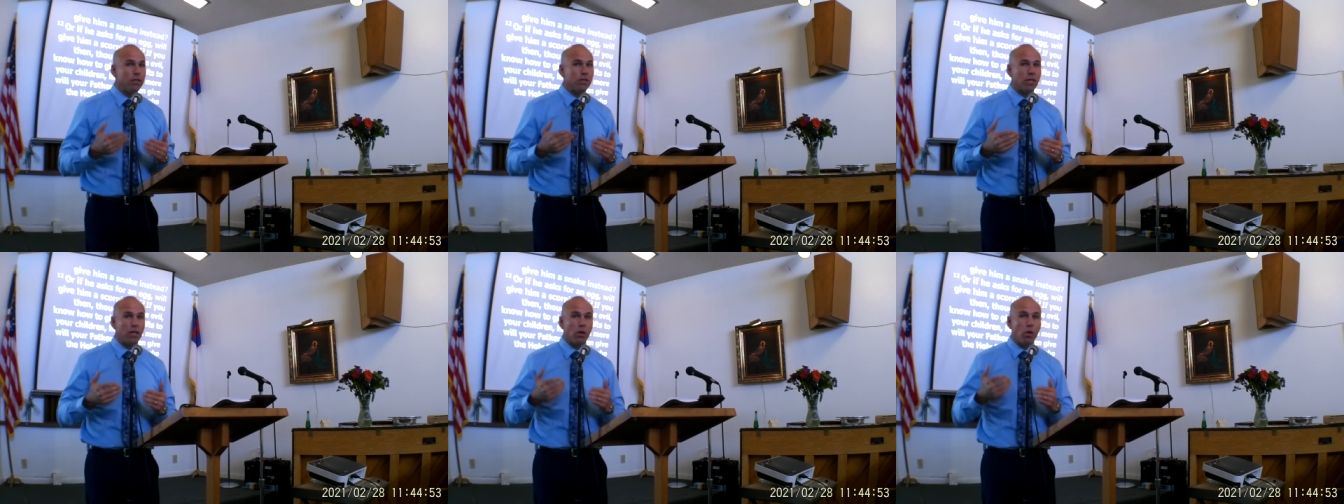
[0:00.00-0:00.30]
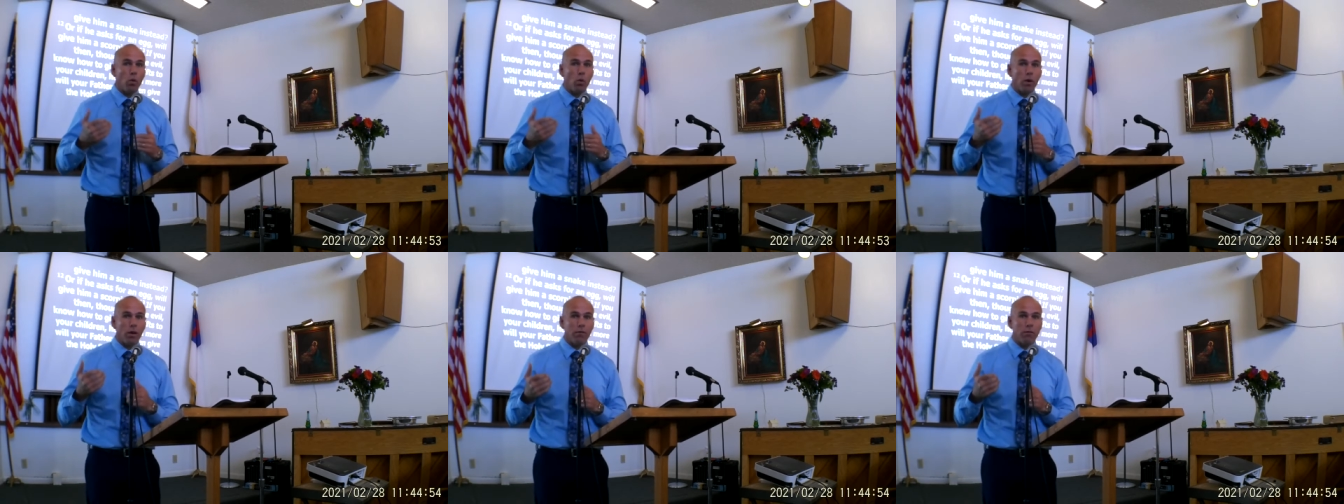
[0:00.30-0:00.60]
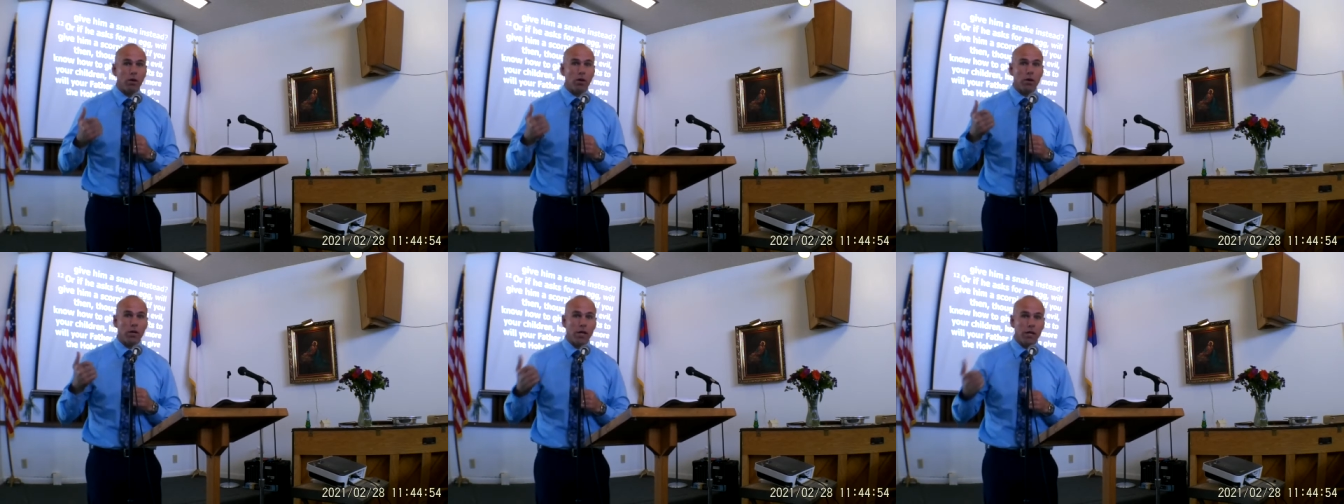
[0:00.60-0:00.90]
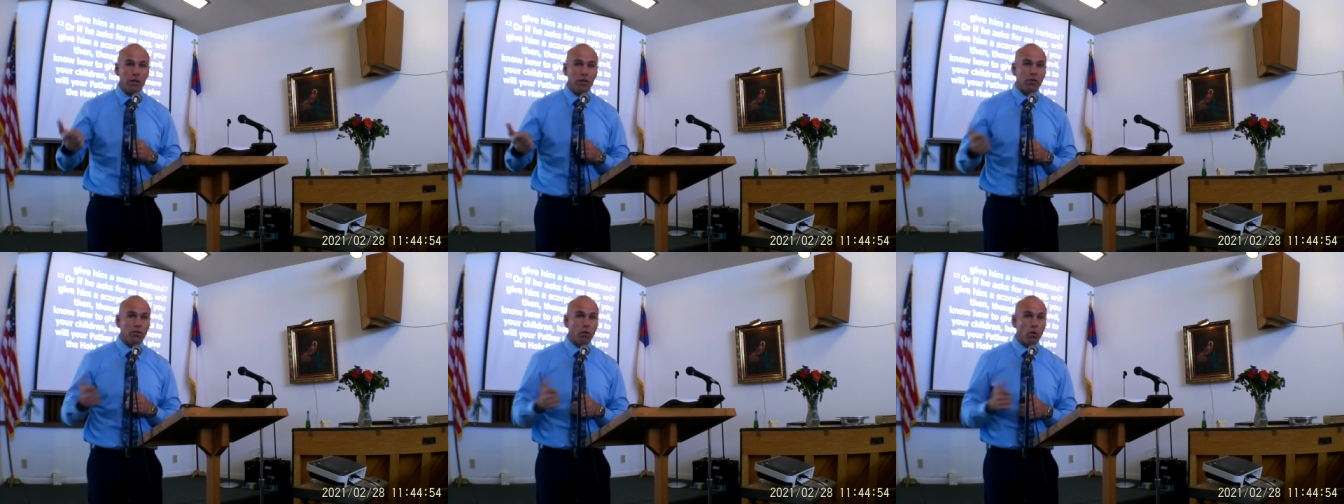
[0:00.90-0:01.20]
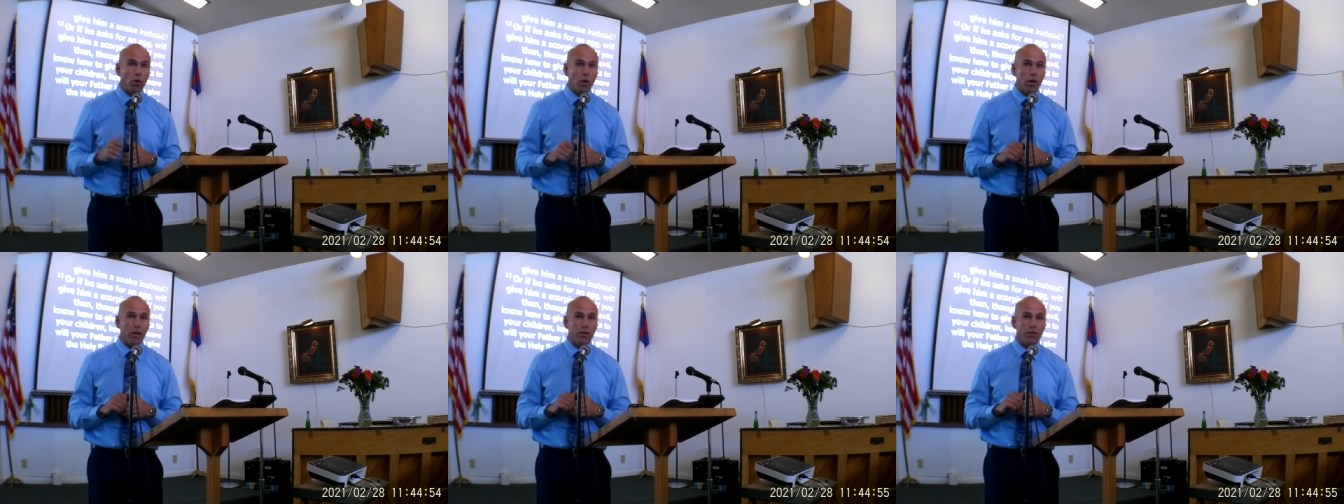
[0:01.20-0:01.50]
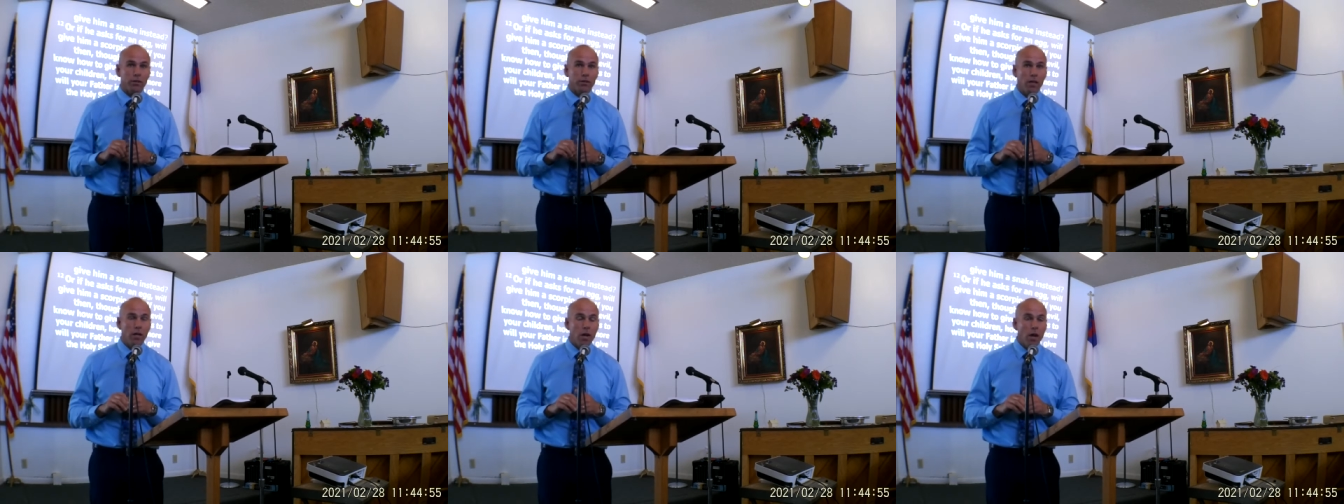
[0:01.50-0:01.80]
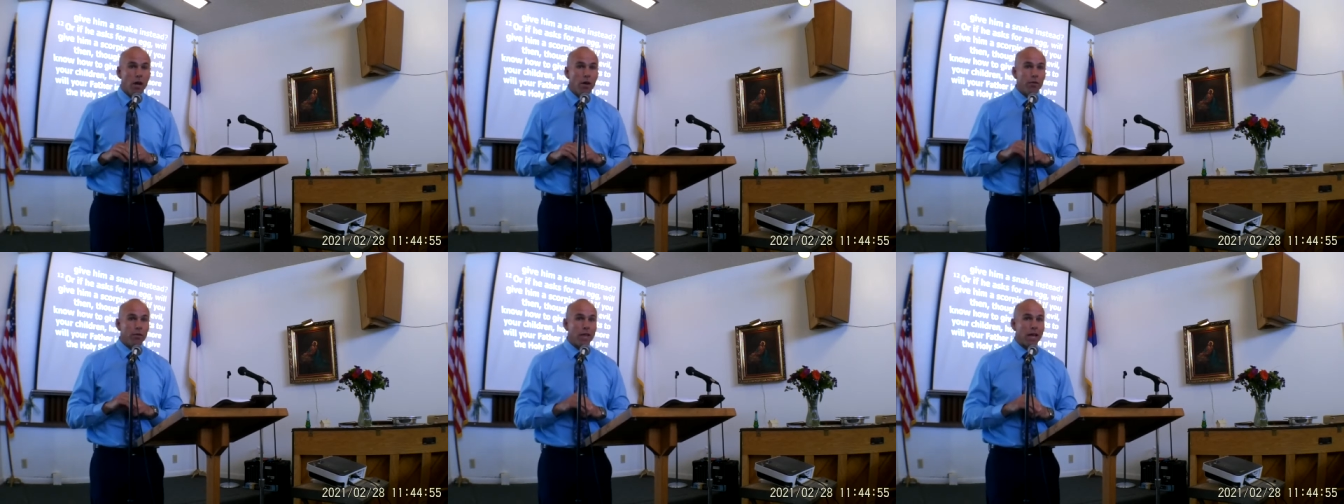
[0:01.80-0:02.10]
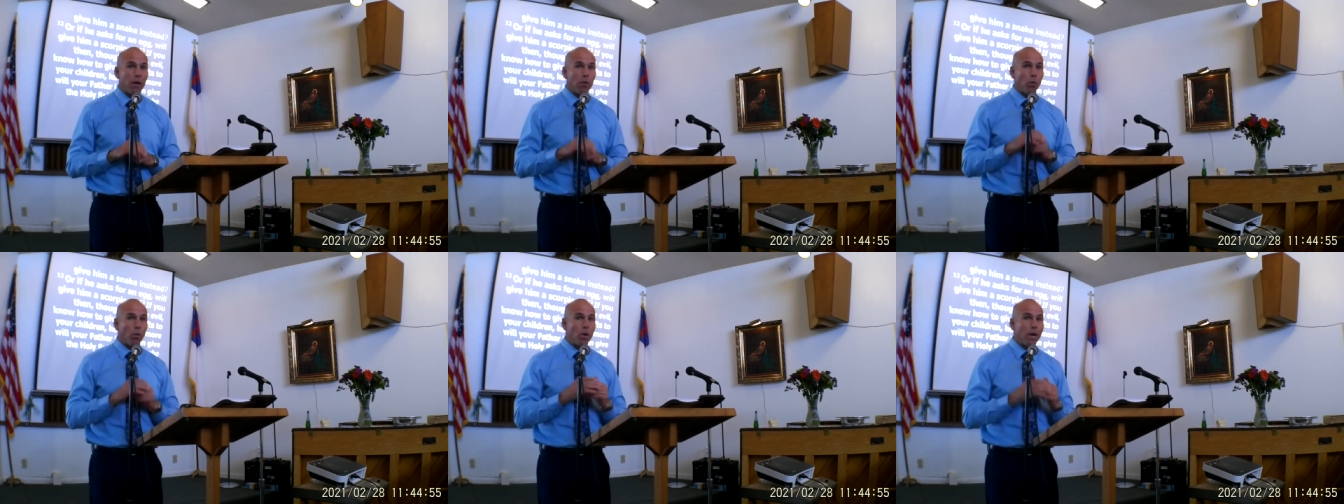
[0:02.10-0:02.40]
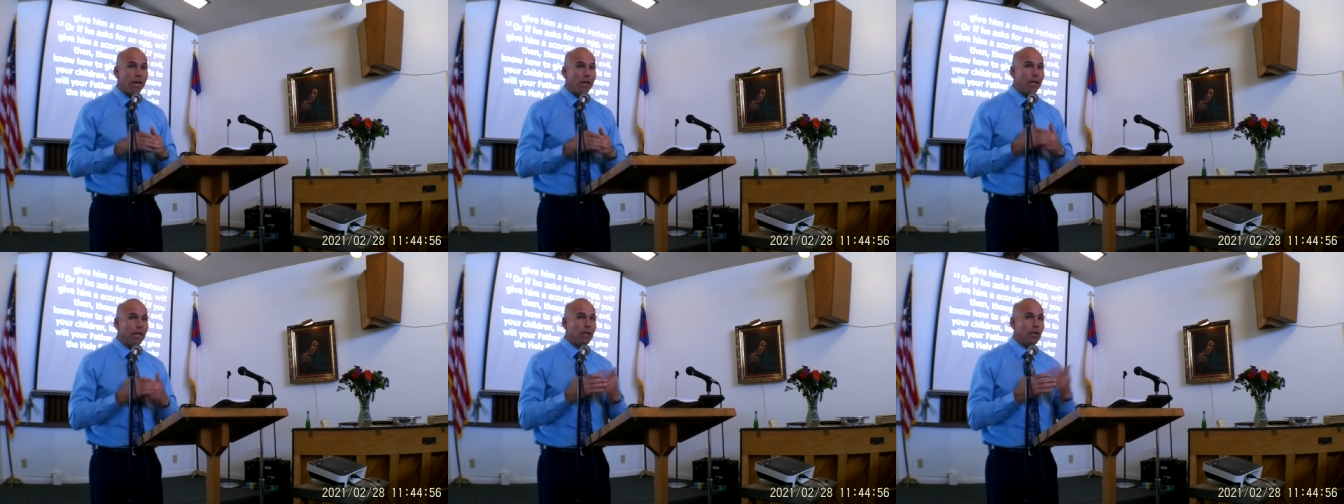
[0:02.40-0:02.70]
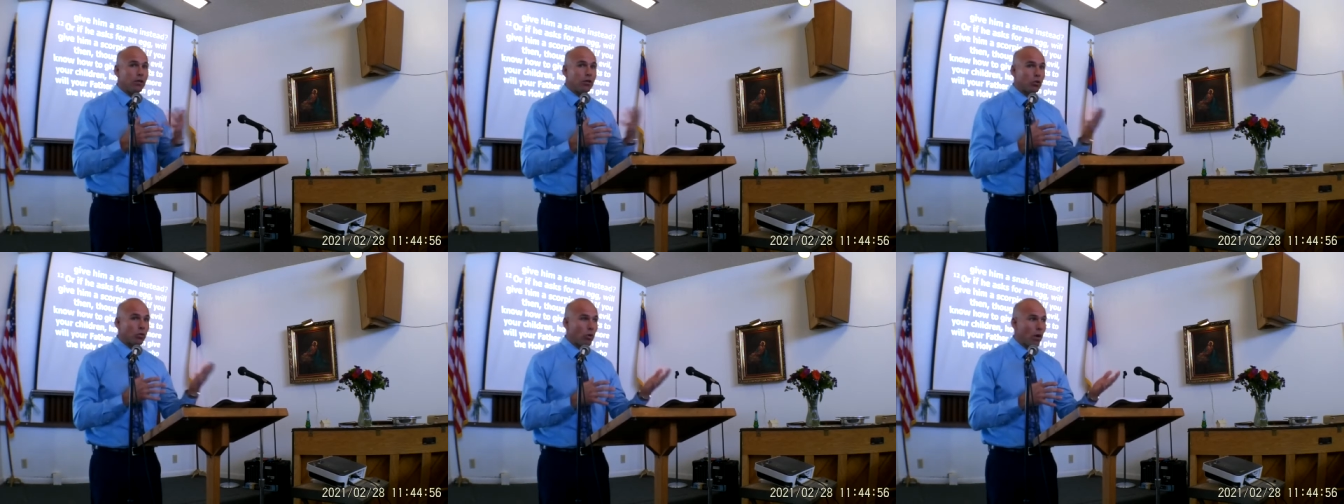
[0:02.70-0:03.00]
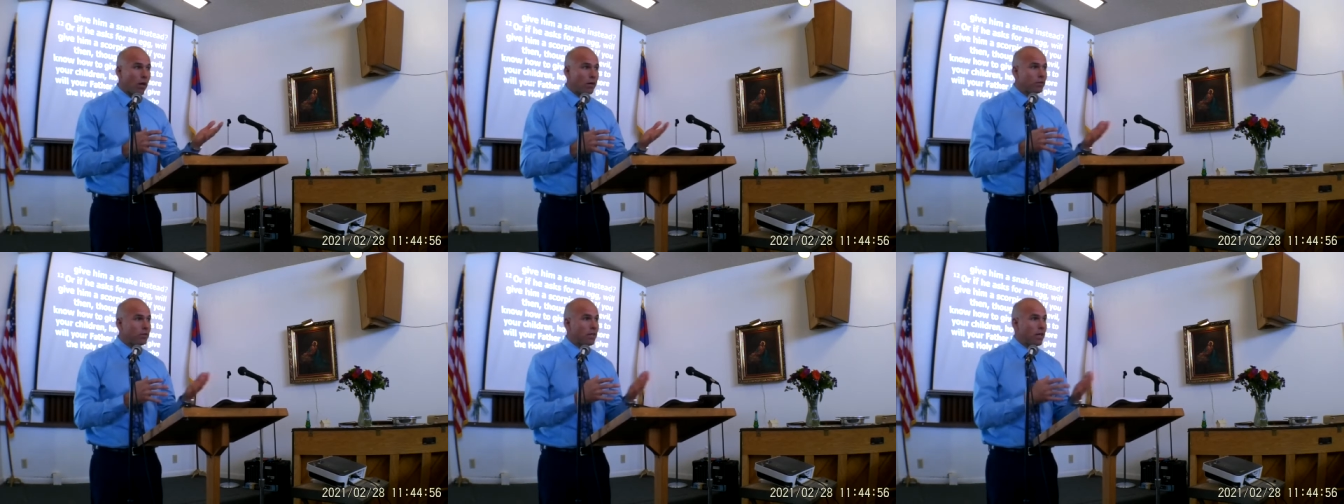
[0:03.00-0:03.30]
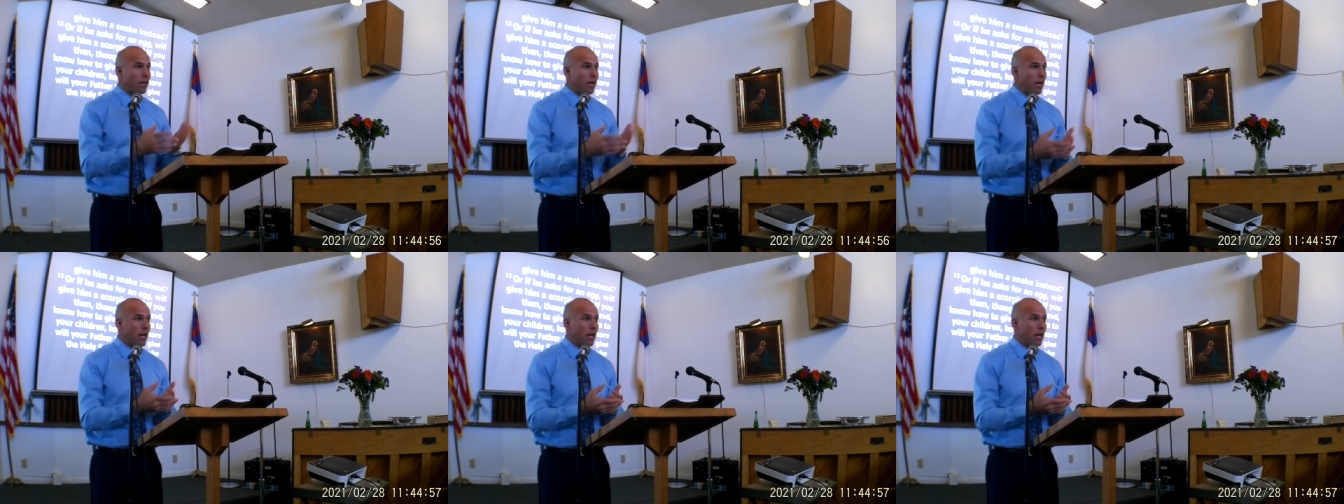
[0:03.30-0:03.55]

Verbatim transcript: single one of our needs for us that we need to trust in